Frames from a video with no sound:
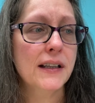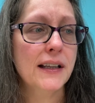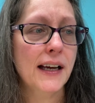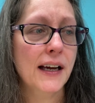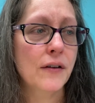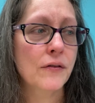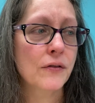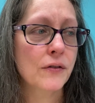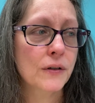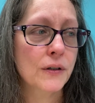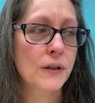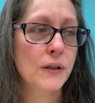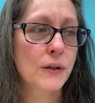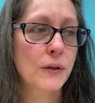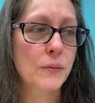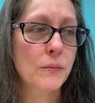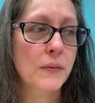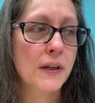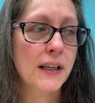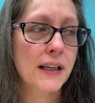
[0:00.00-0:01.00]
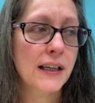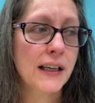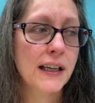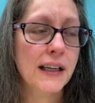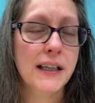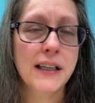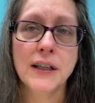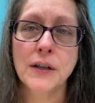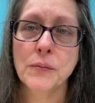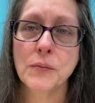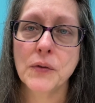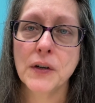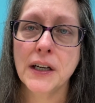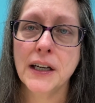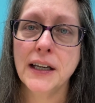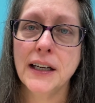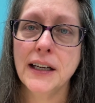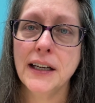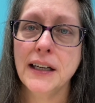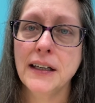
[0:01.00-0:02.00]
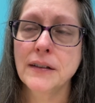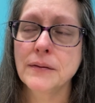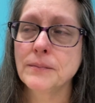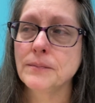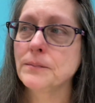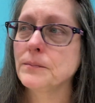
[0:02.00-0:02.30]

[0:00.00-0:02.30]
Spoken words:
that room and get him ready,